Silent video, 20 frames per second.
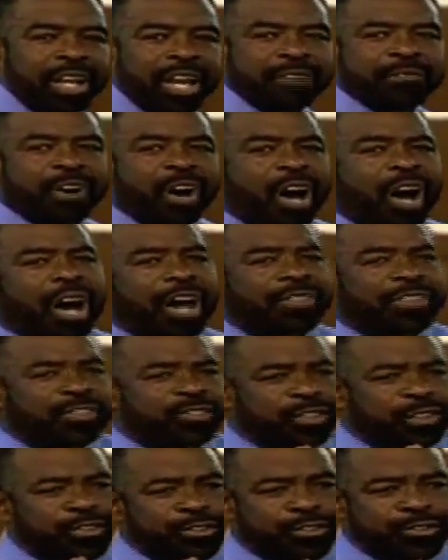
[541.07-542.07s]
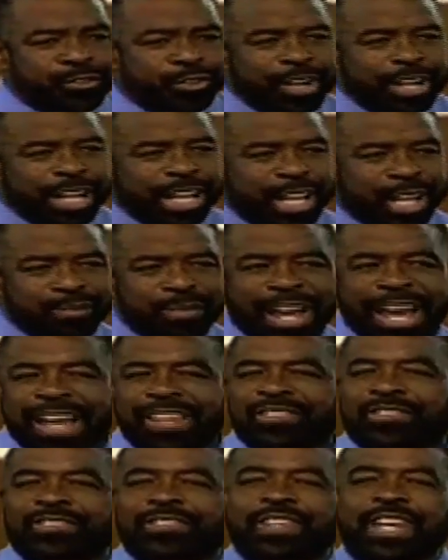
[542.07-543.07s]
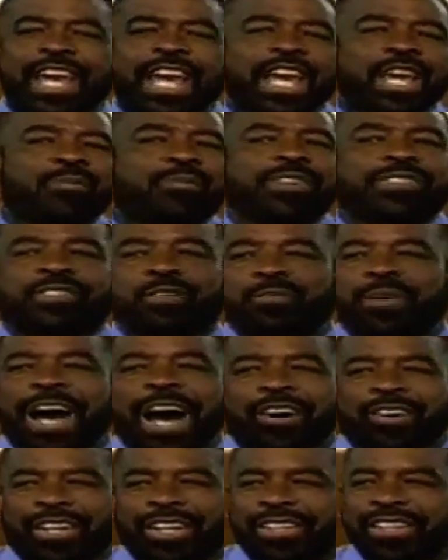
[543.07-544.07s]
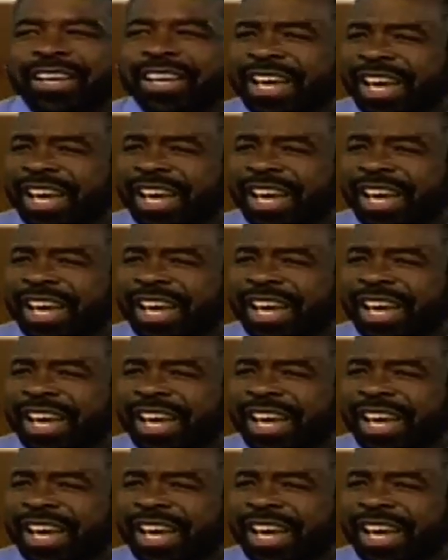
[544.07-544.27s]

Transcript: If all that you dream and scheme is about it,